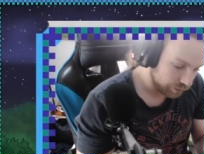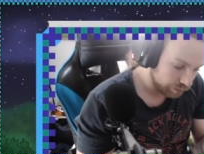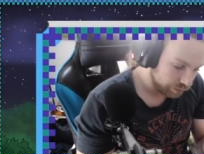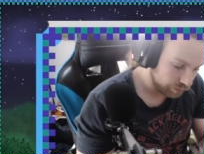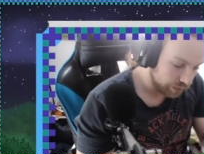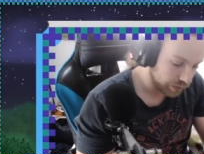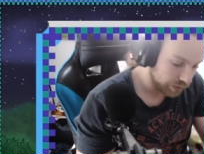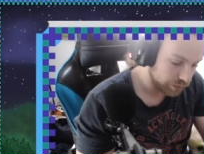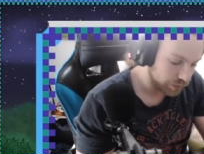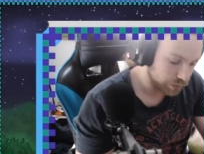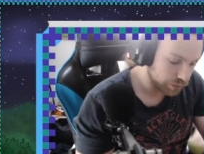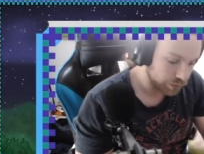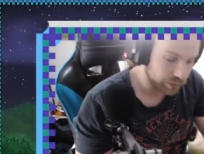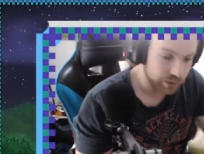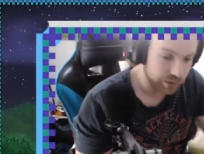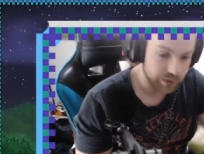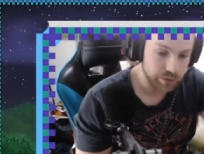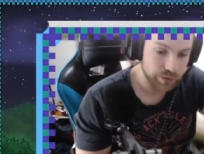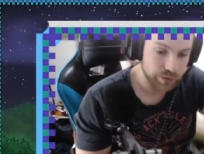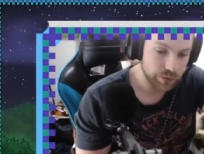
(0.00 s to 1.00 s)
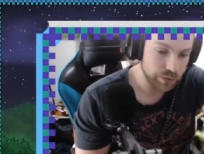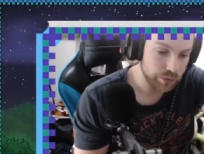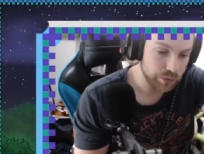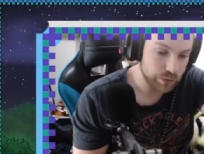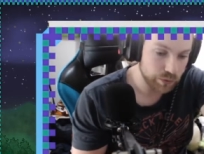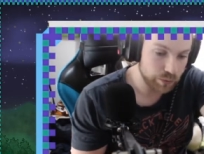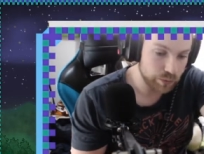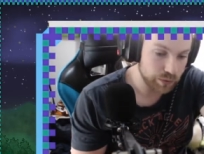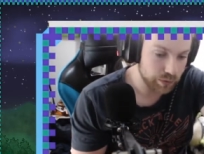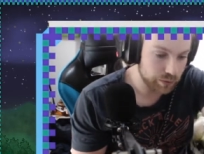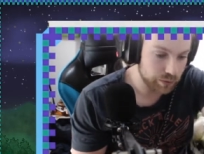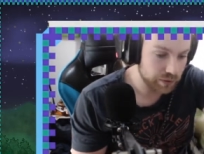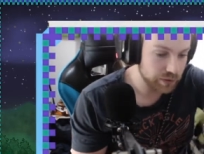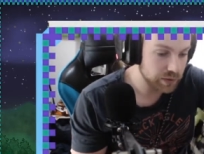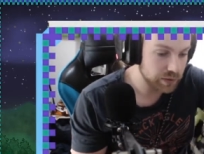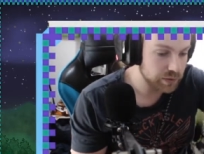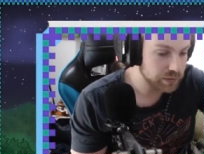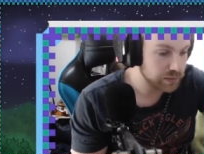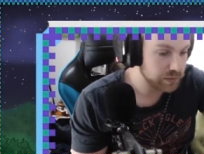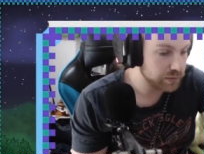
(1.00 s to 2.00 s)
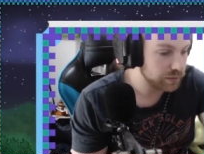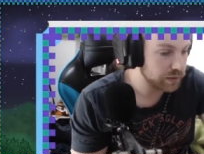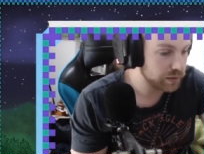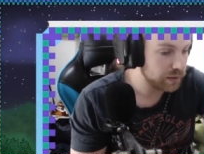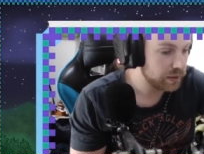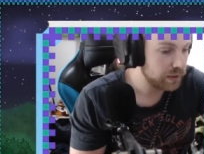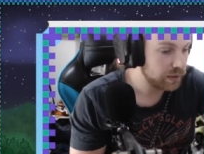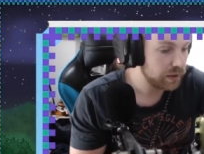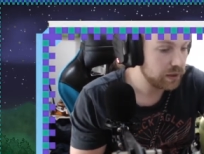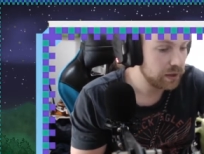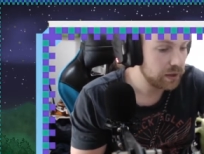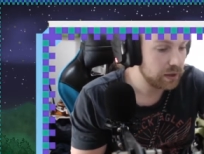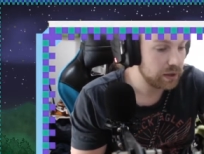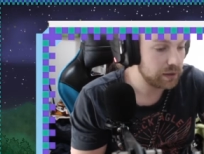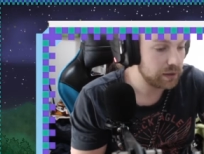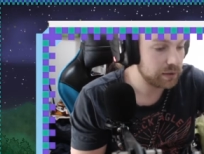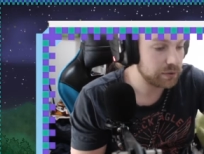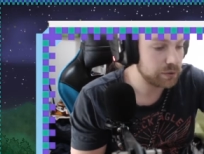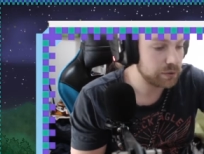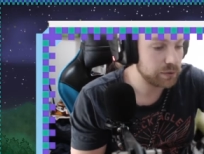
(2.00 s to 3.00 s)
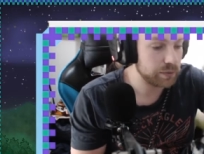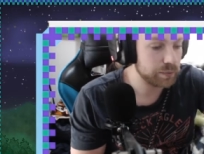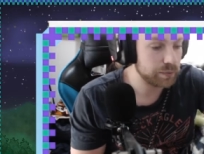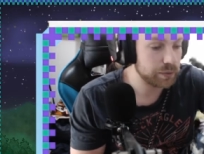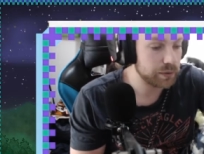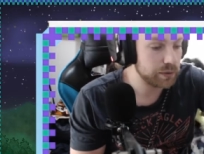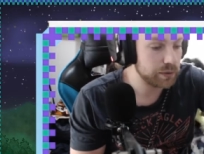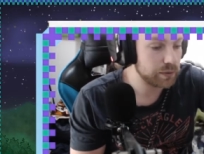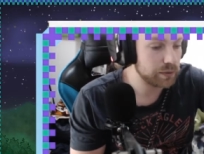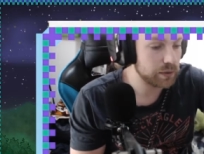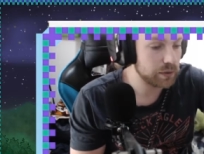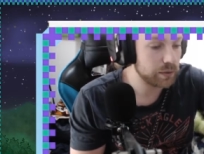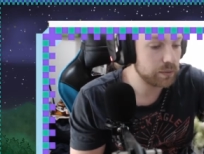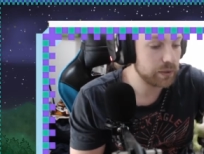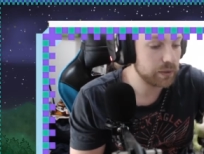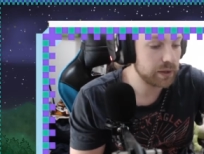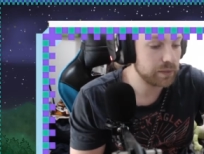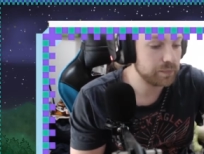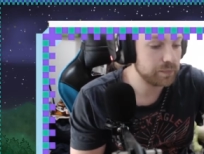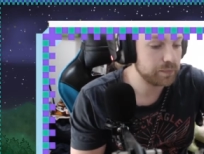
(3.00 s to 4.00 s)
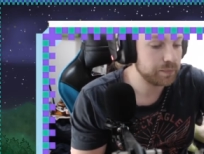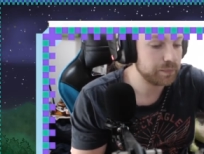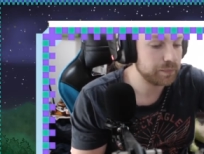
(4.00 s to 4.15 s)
make sure that you know where it is and that you have put it away.